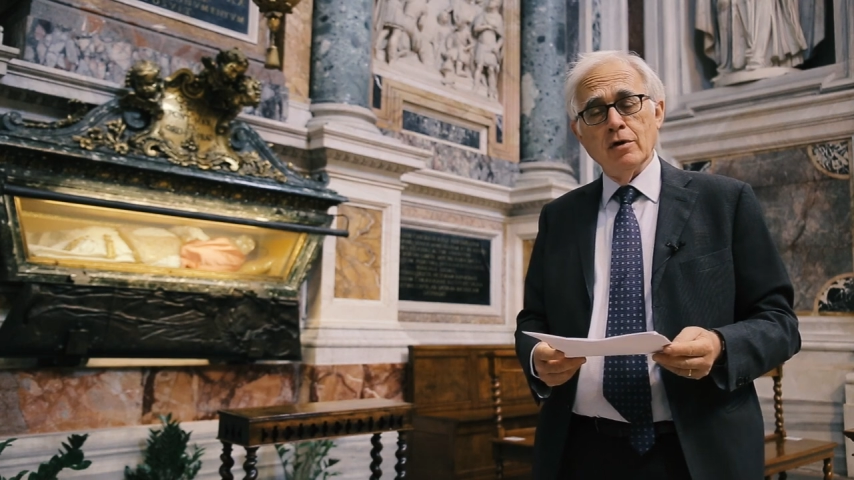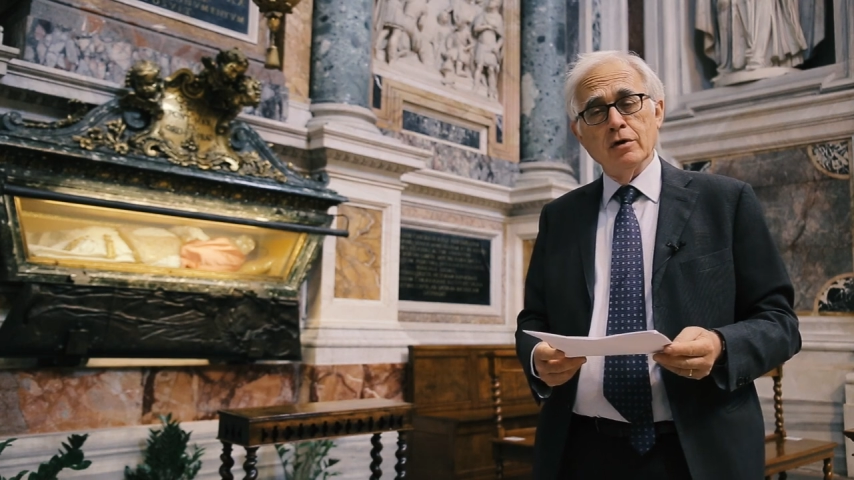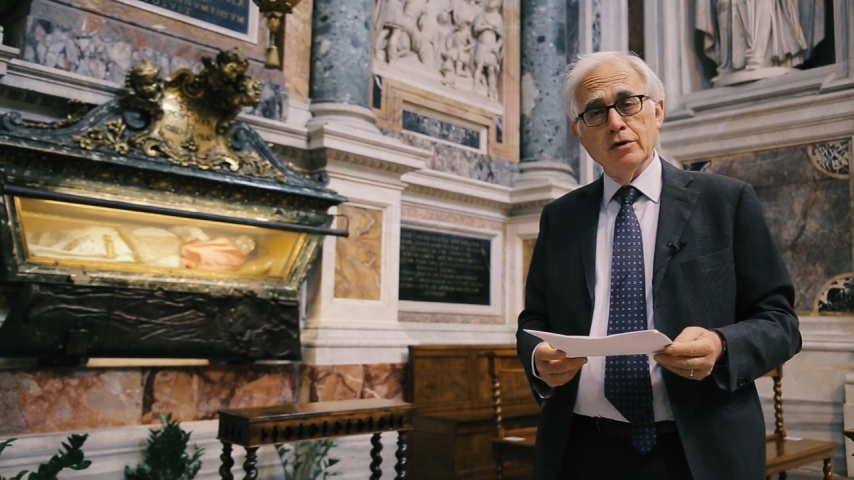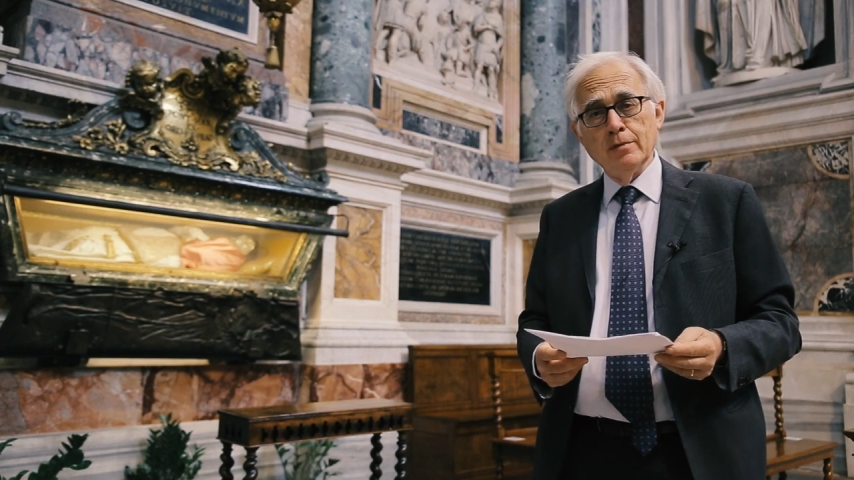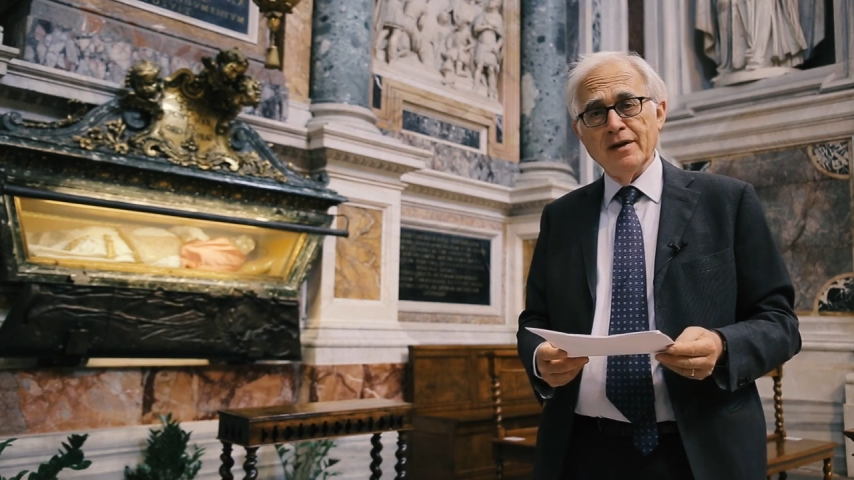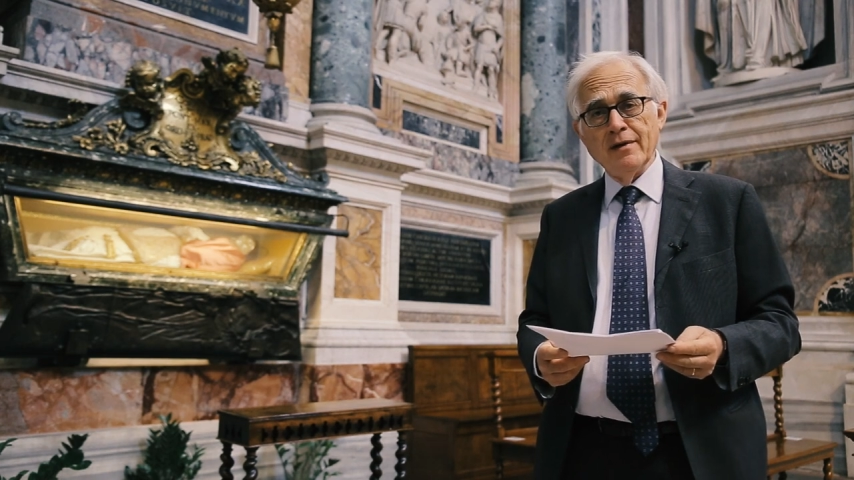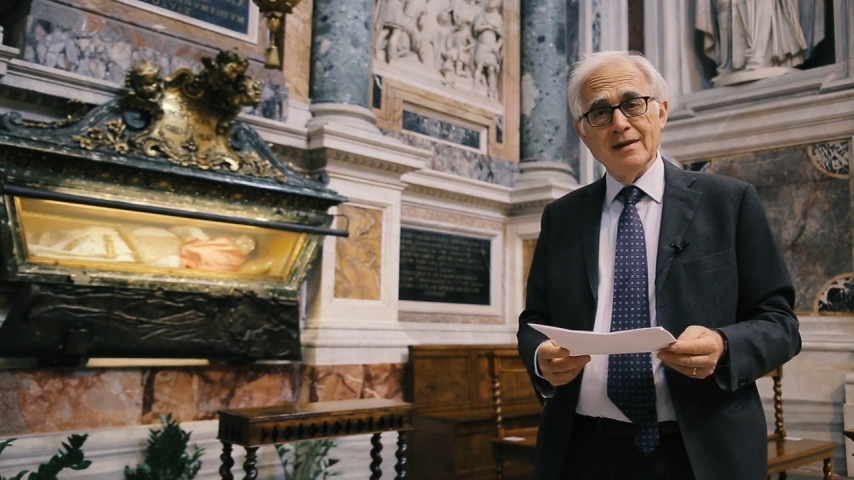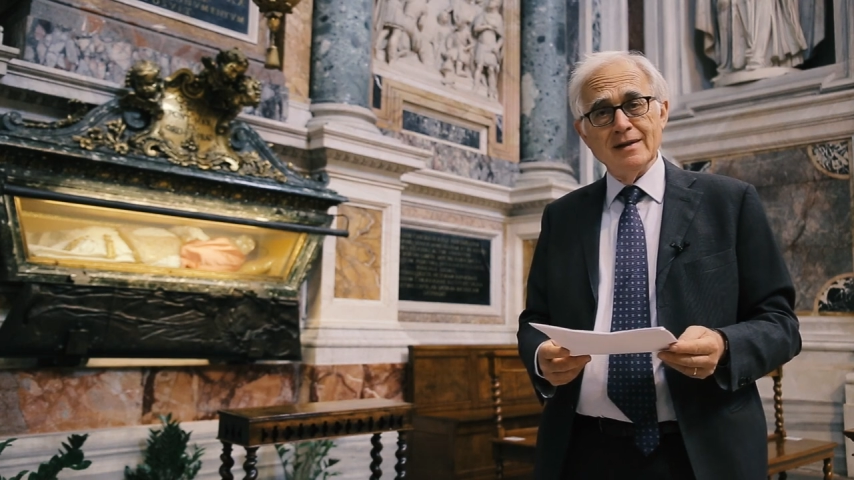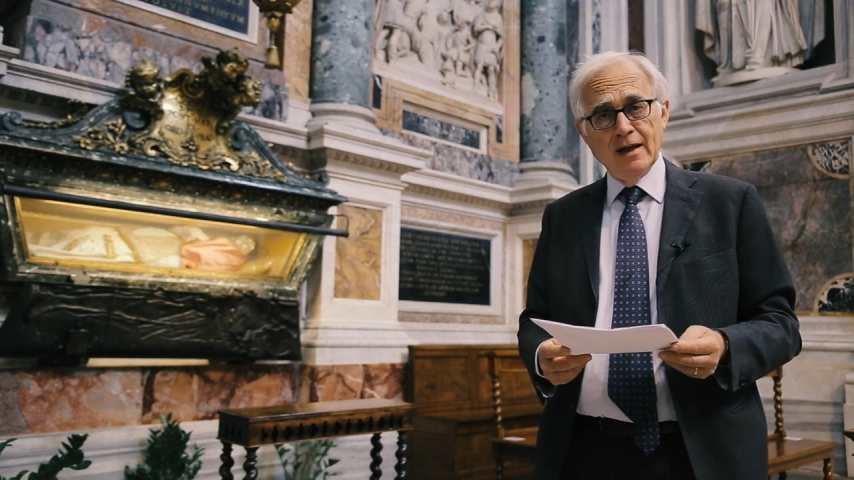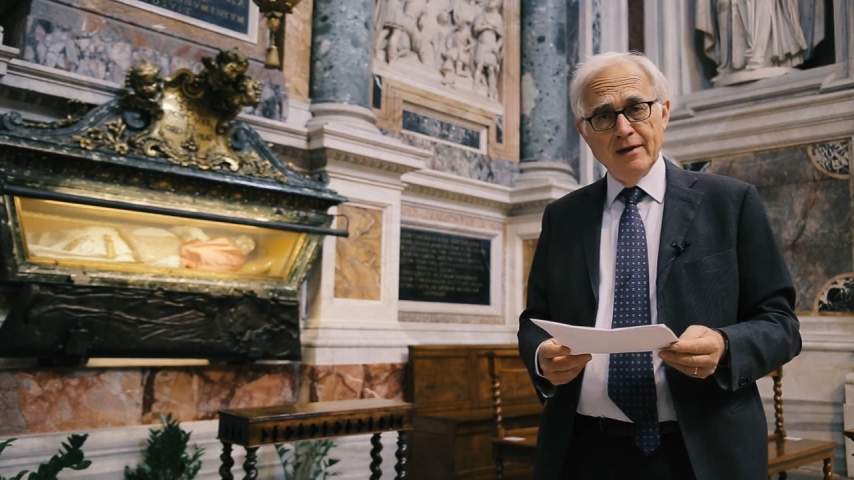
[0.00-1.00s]
October the
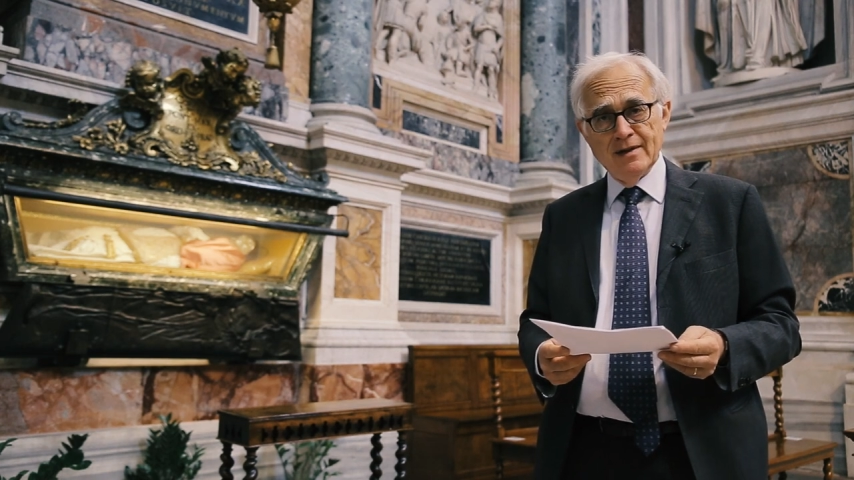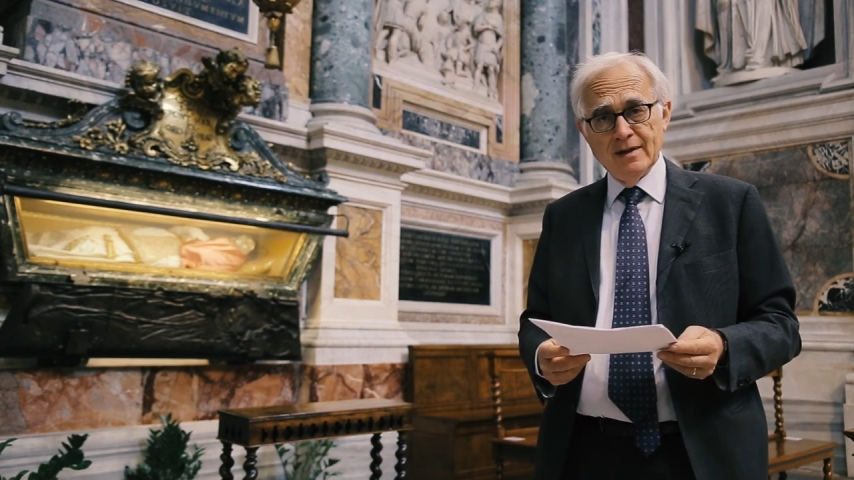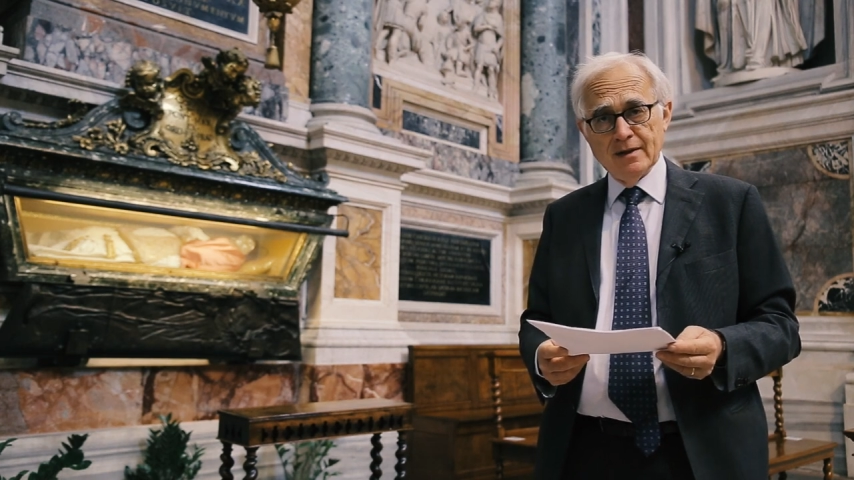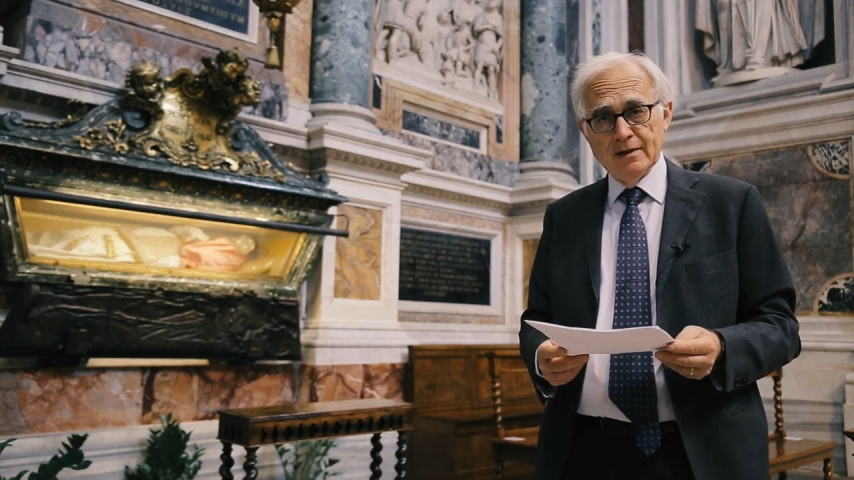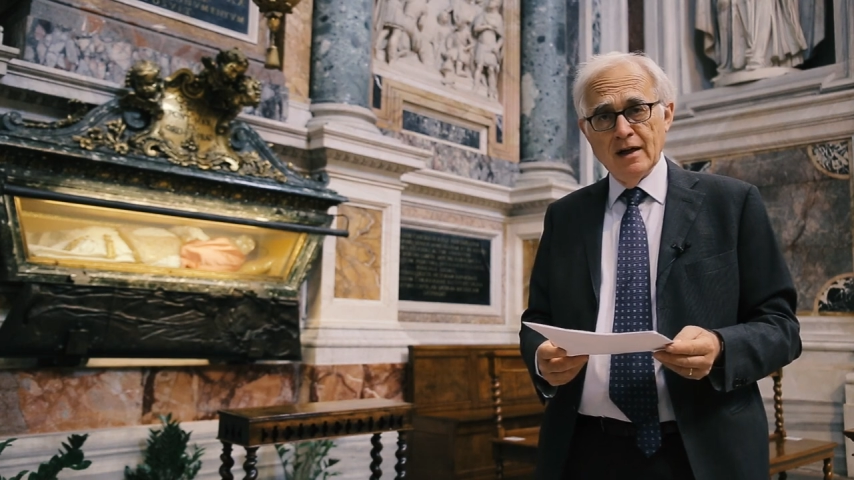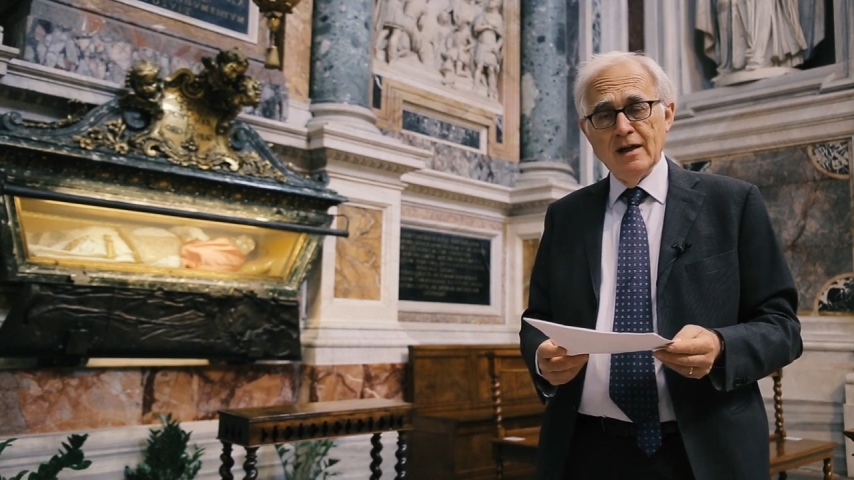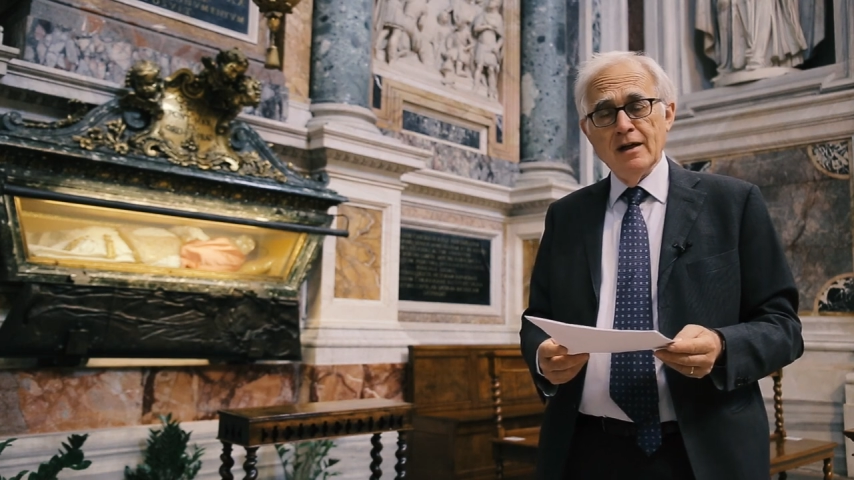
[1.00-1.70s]
7th,